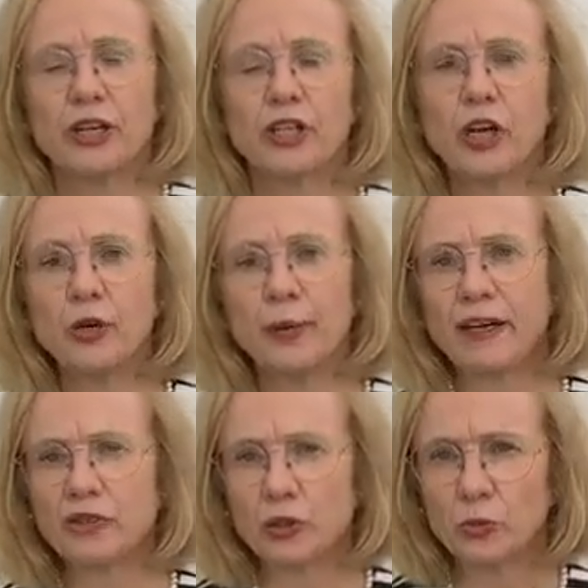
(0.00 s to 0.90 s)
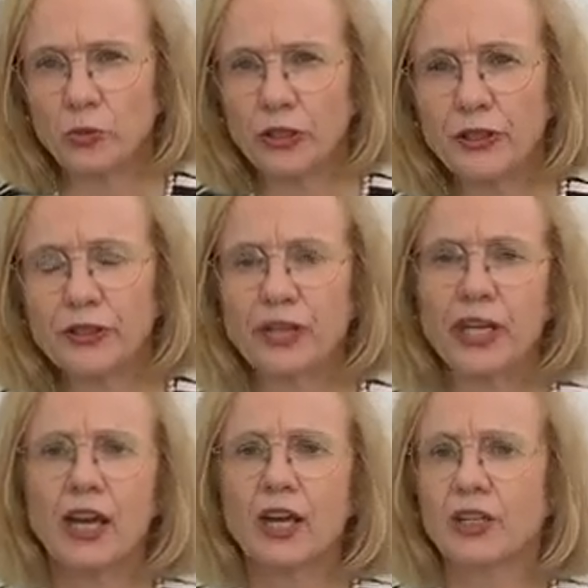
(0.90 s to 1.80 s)
Go about your work,
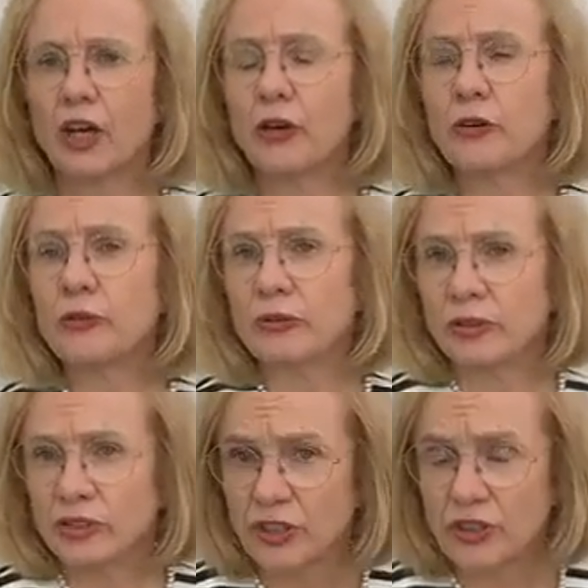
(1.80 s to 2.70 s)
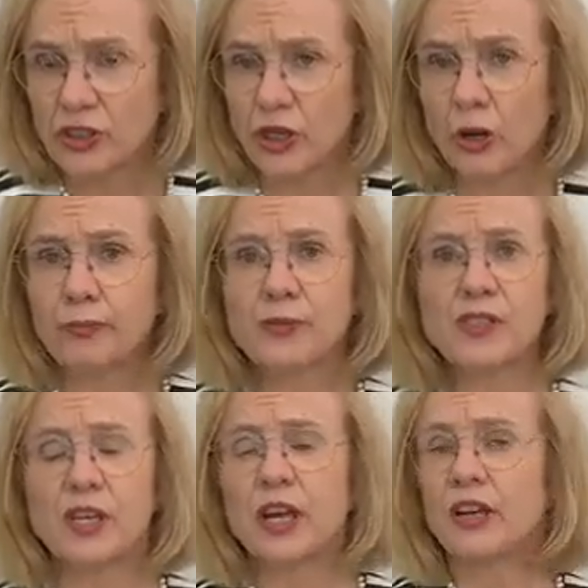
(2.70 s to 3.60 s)
go to the
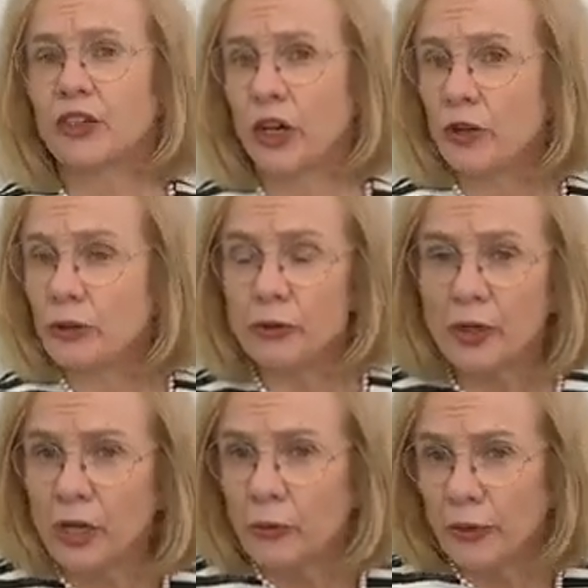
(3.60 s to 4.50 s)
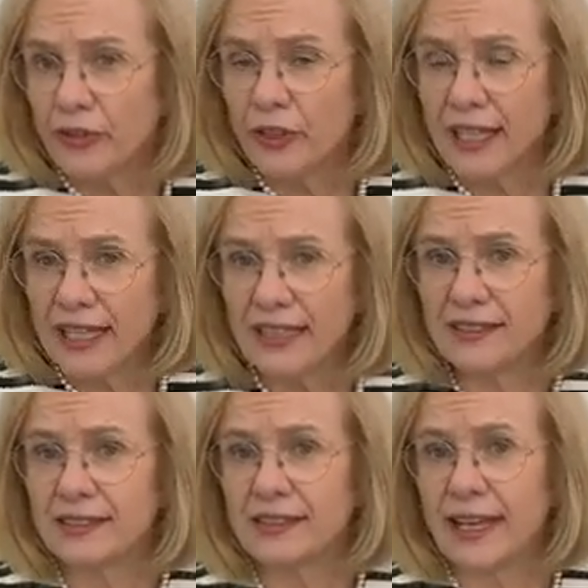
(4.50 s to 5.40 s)
shops, go with your
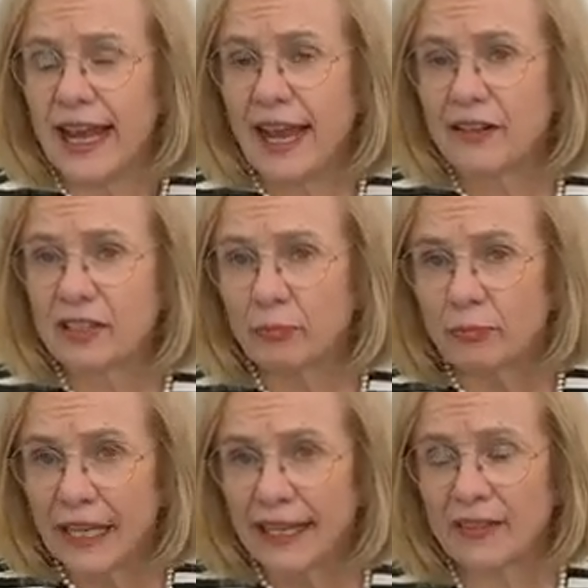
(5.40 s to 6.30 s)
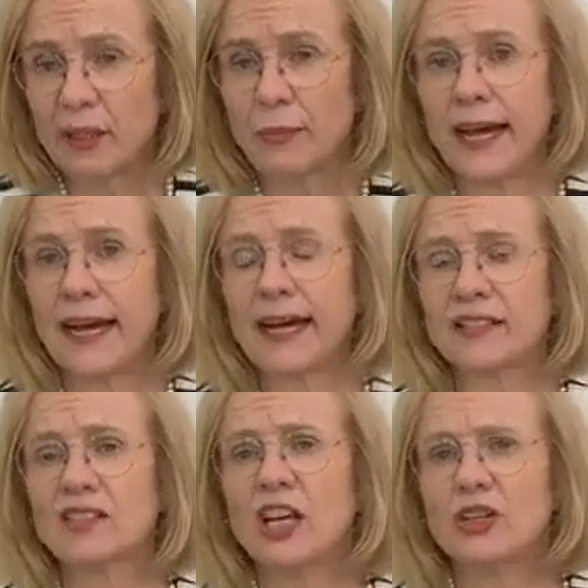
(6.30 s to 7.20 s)
kids out and play in the
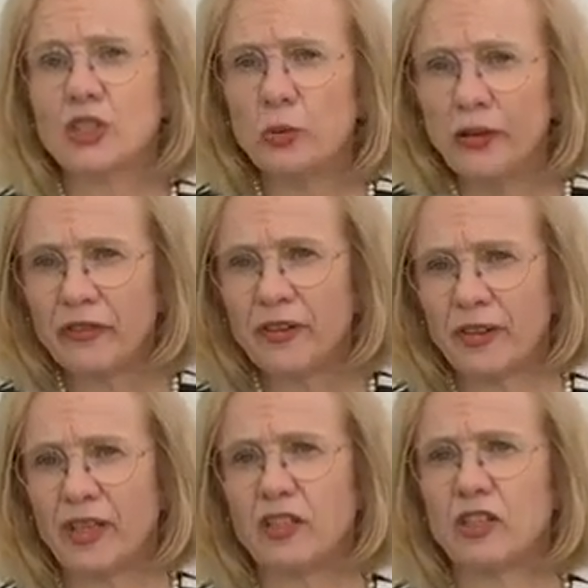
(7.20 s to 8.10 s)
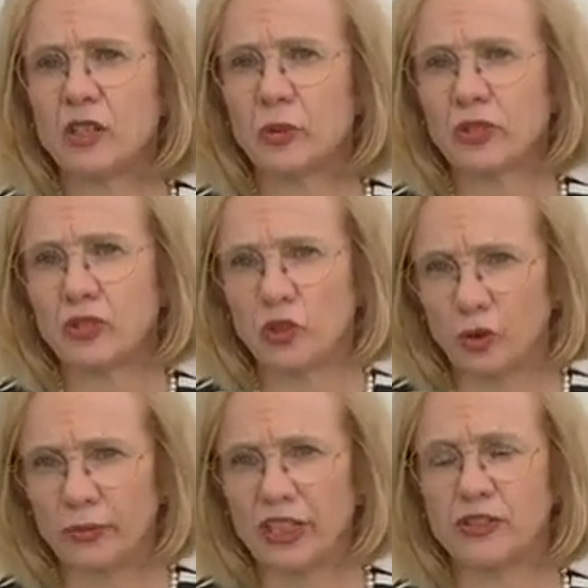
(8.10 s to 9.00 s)
parks. Do everything you would
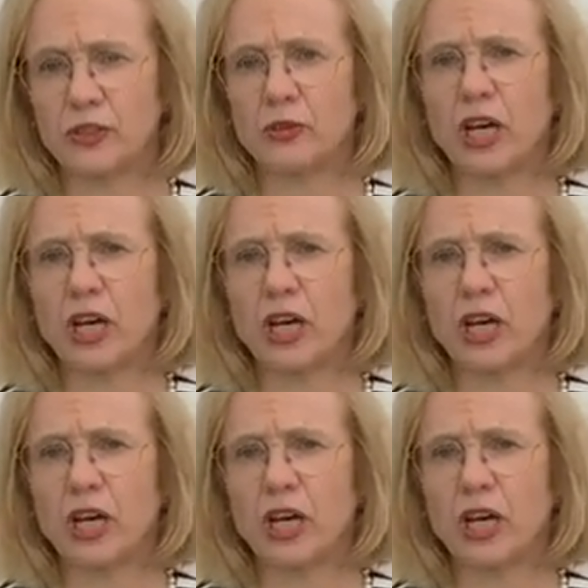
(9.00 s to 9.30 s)
normally do.